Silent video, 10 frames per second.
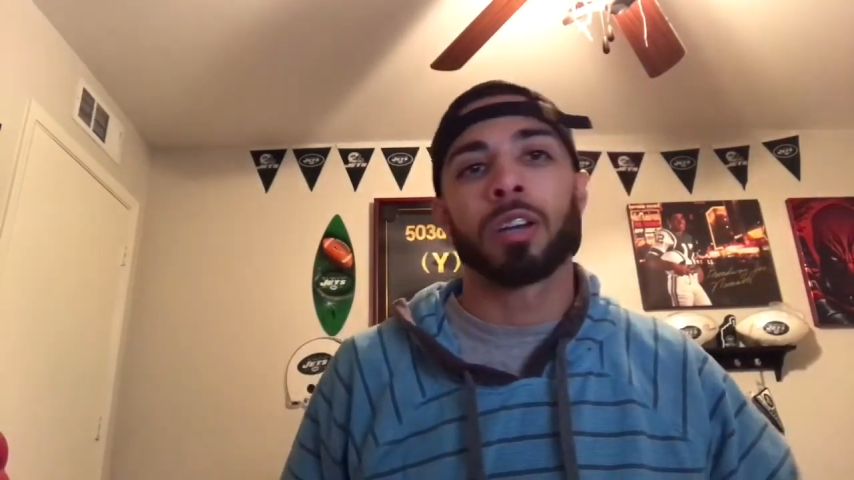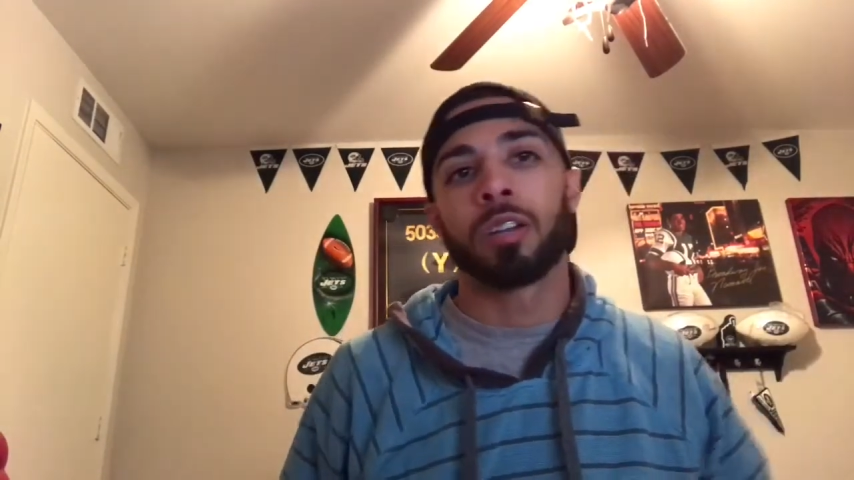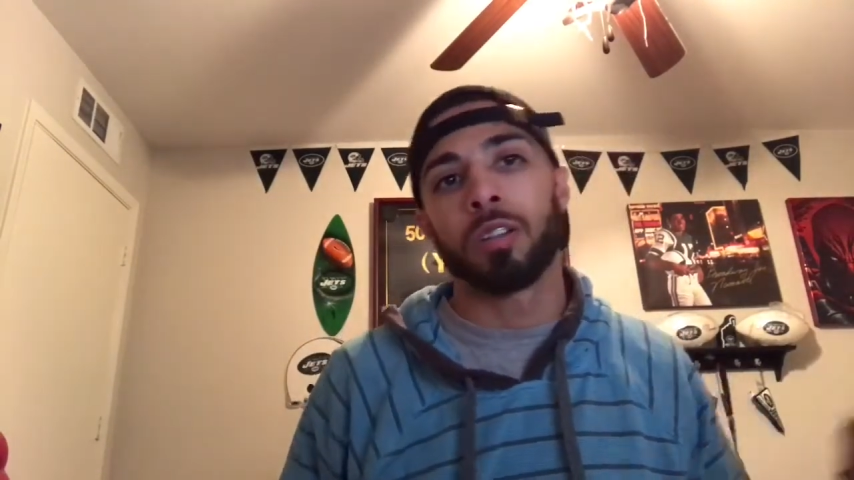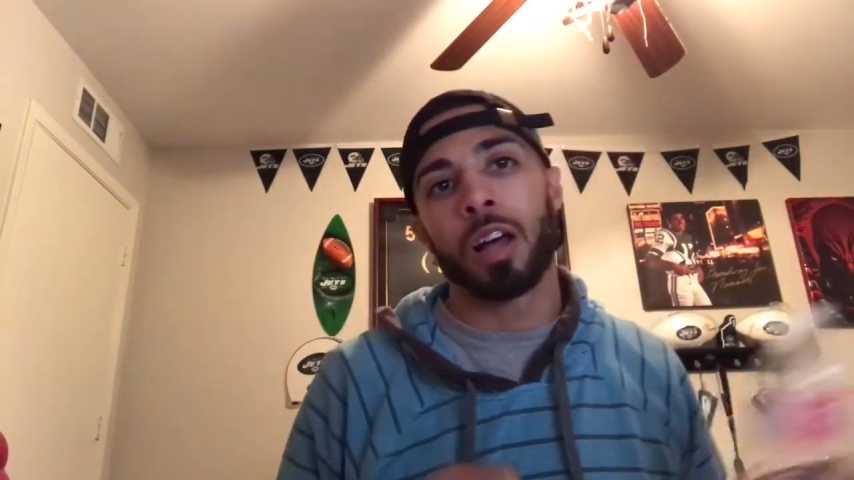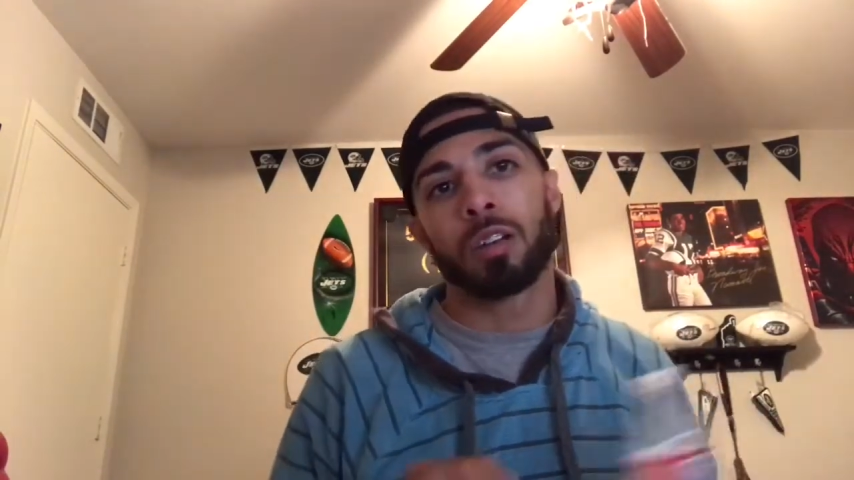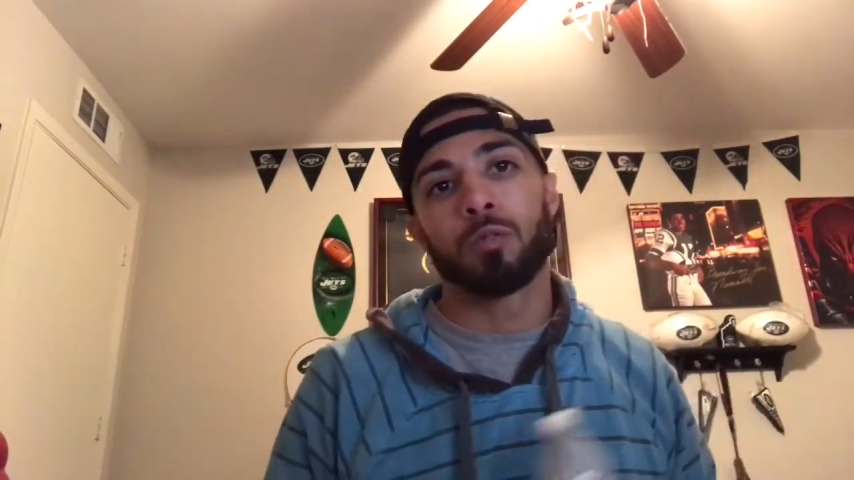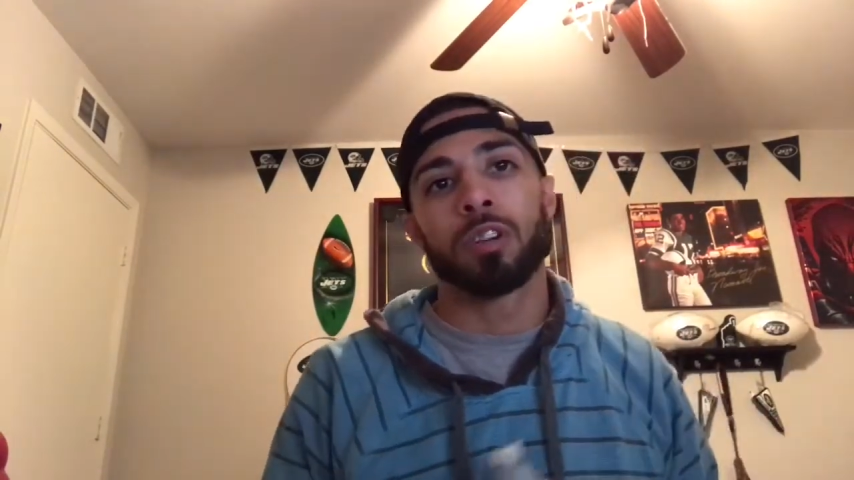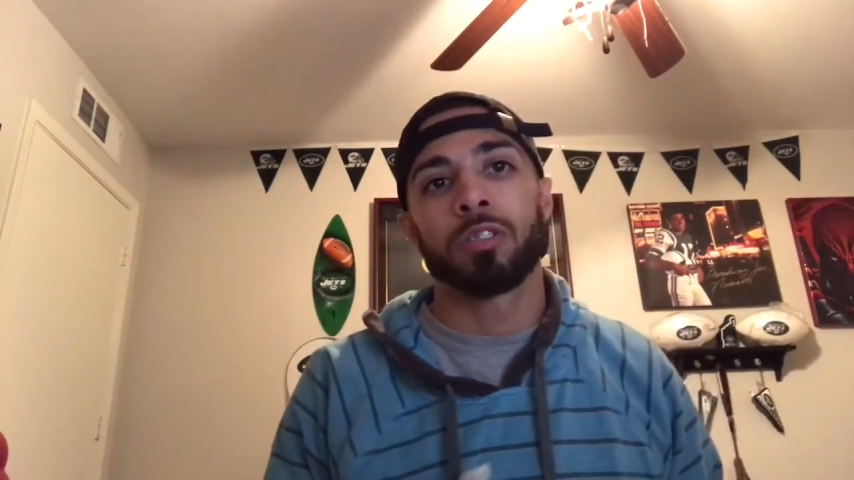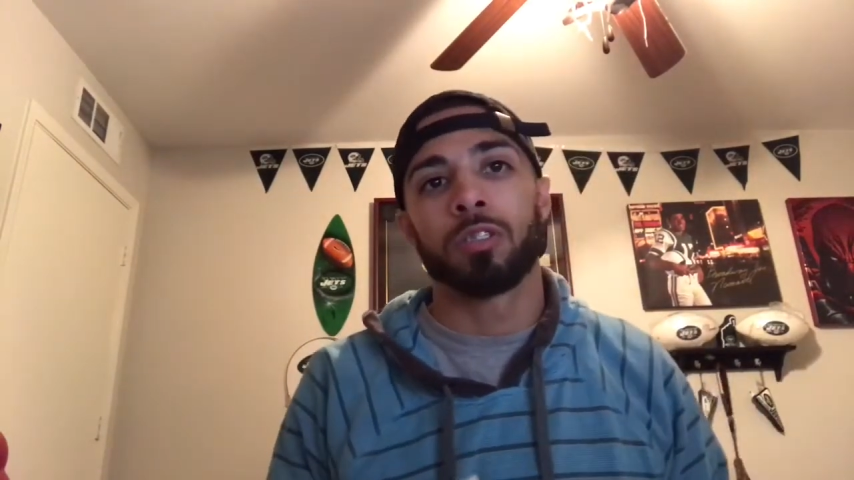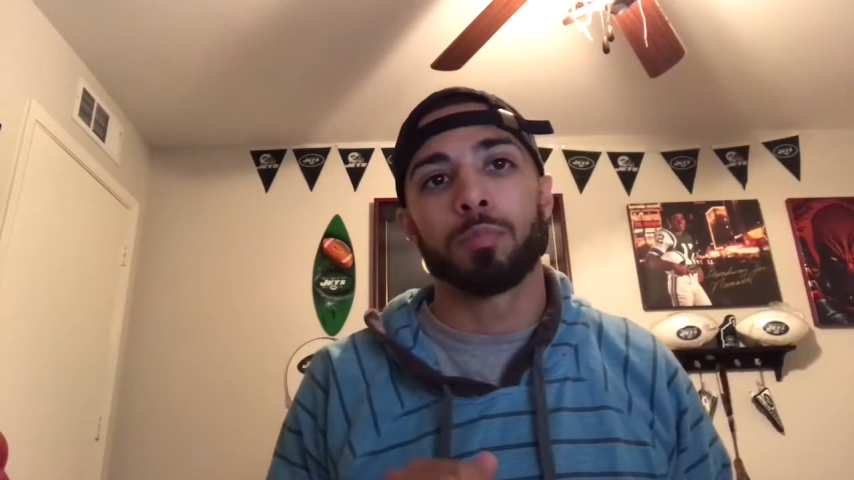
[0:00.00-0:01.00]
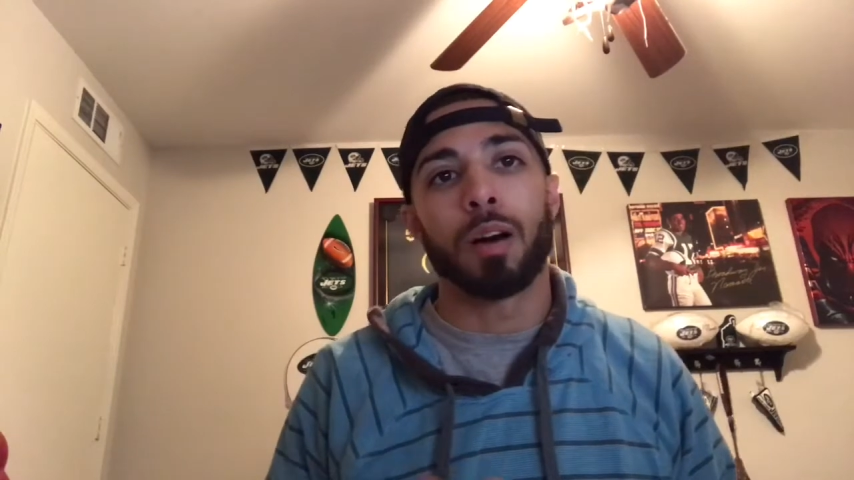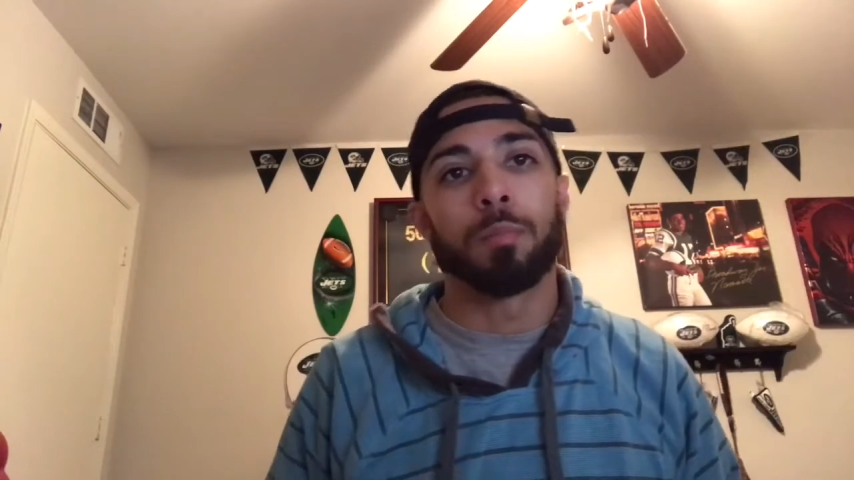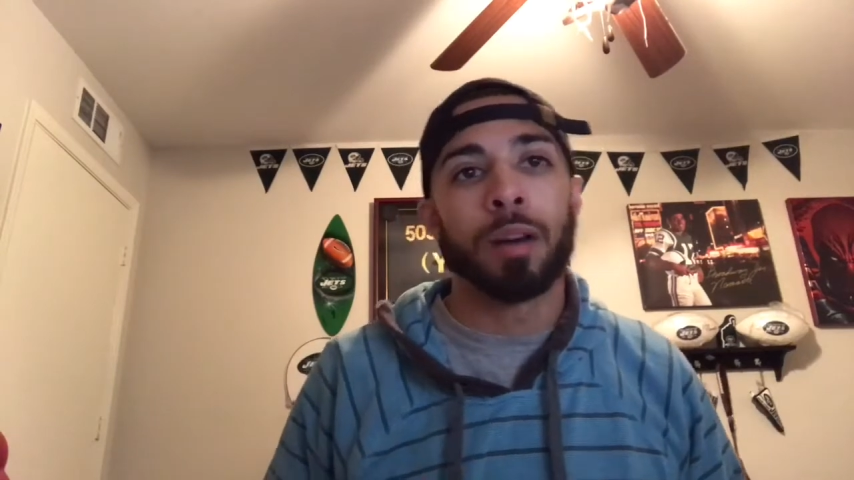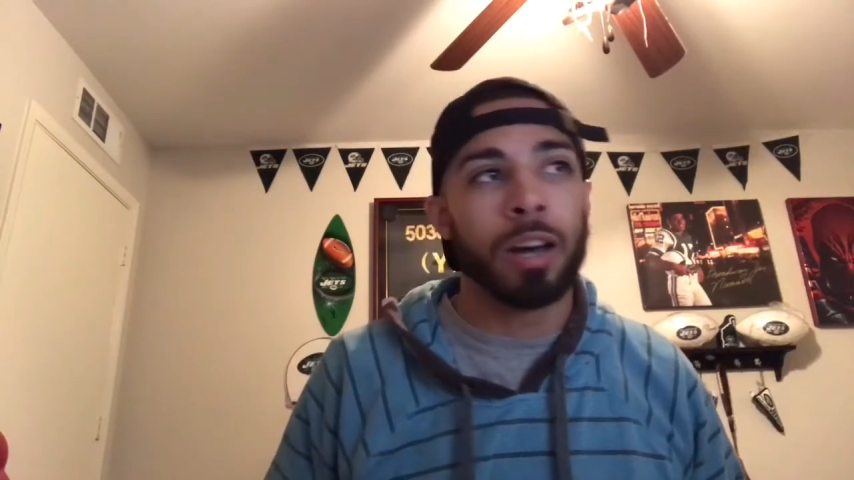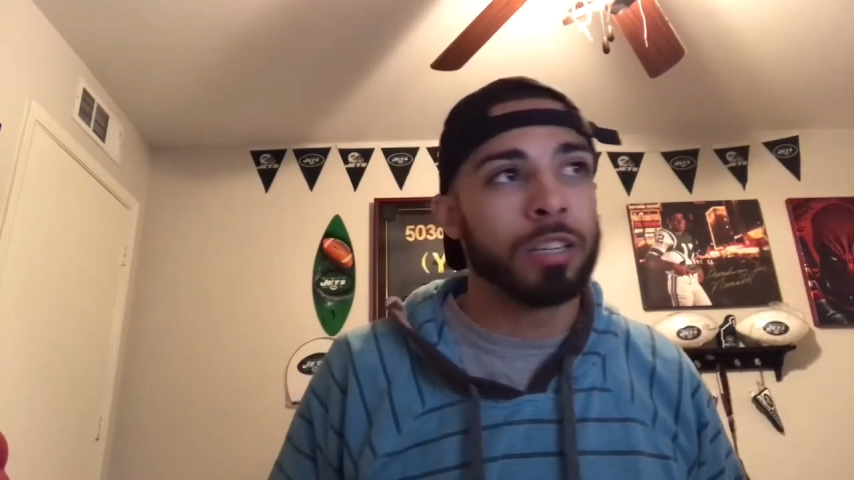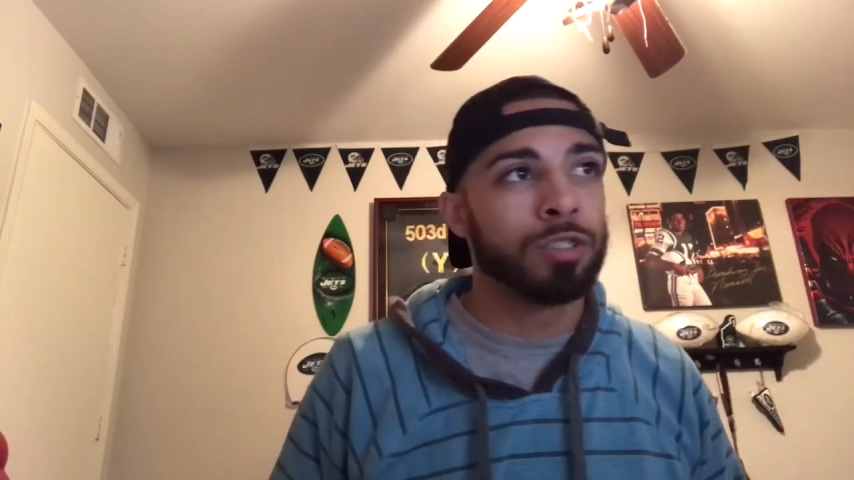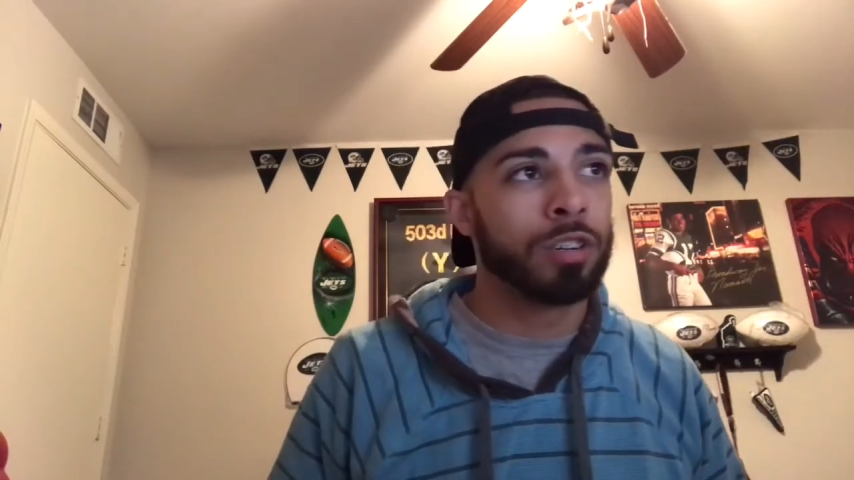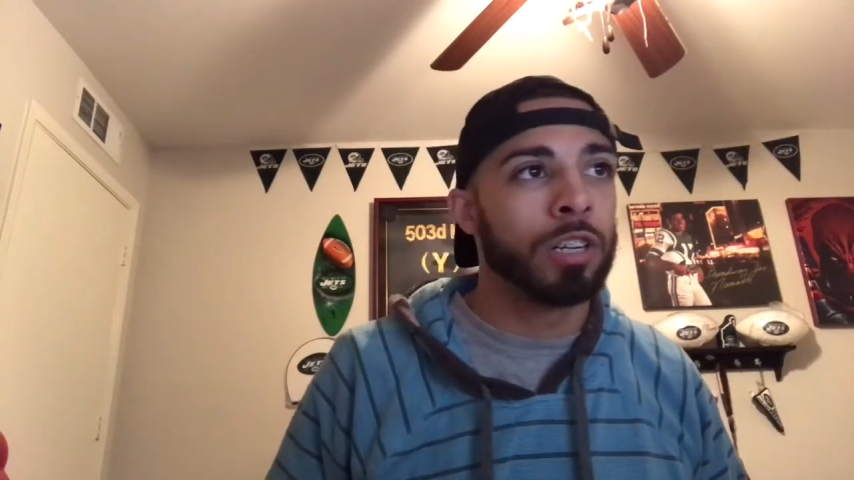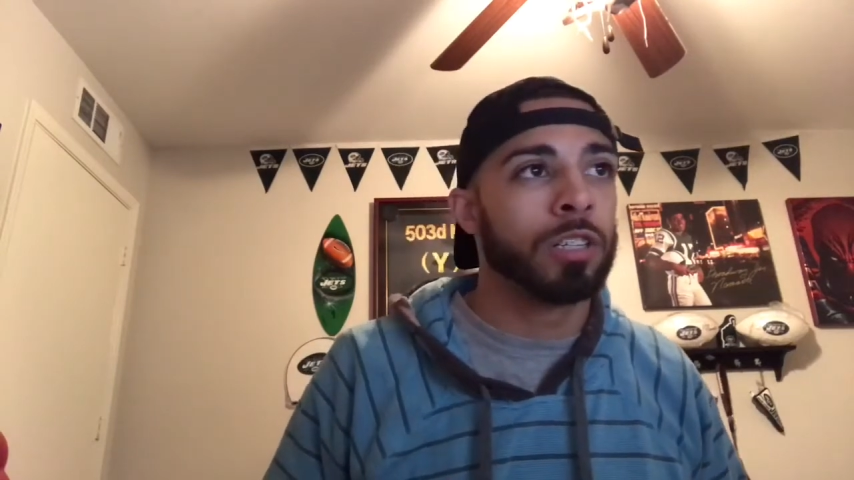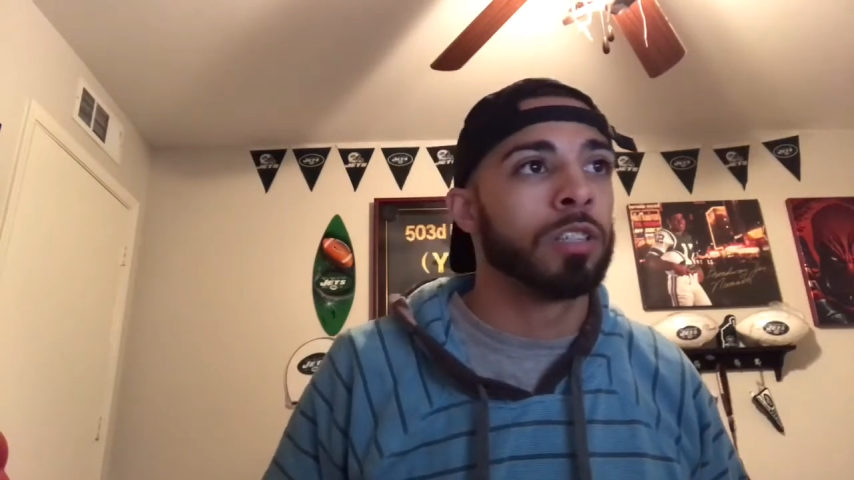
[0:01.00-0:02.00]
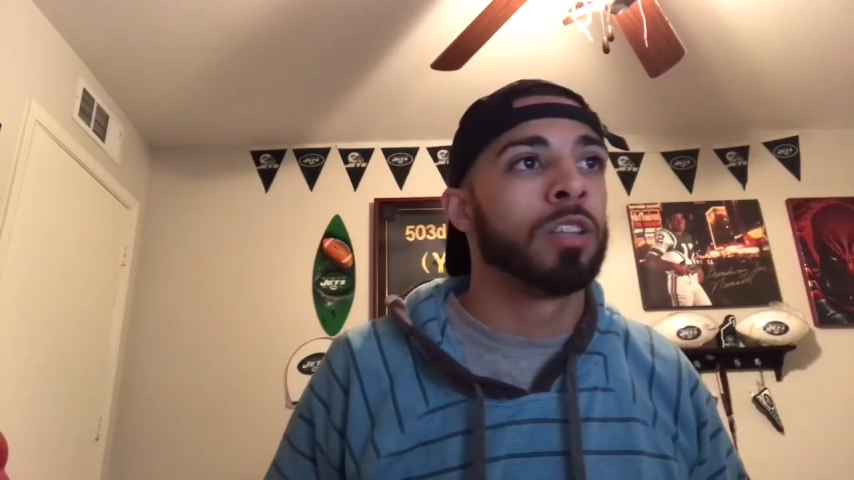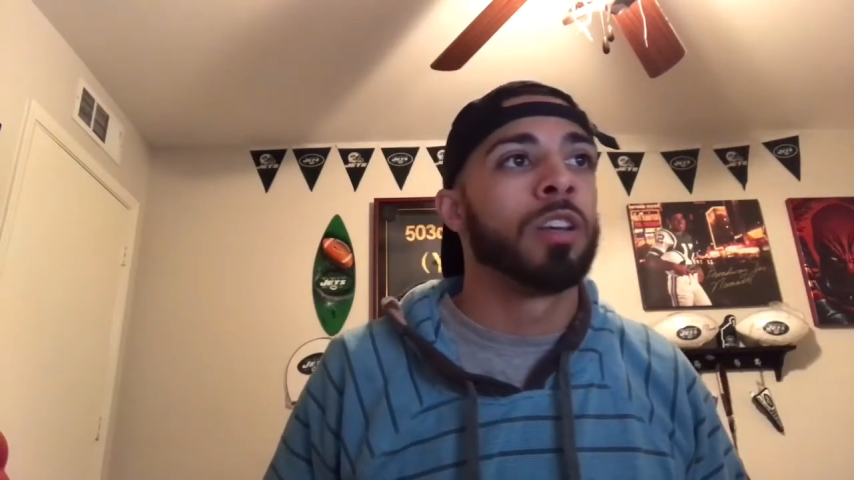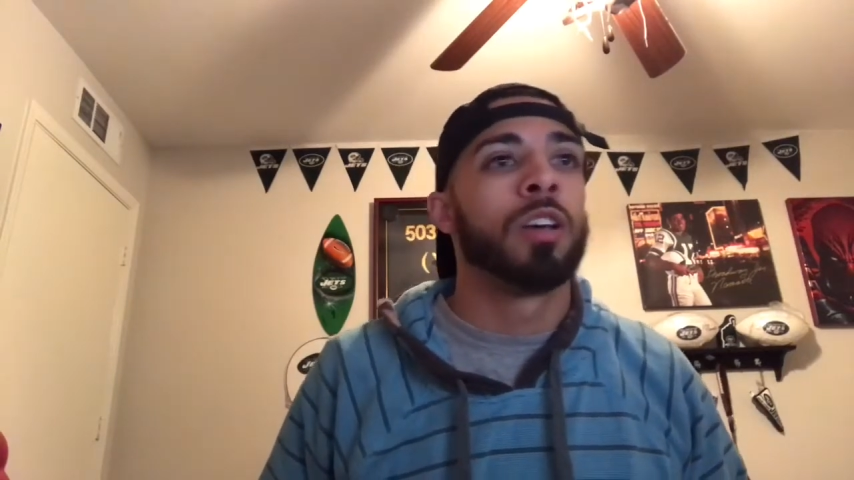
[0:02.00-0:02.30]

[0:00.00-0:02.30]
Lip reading: I get a lot of questions about potty training,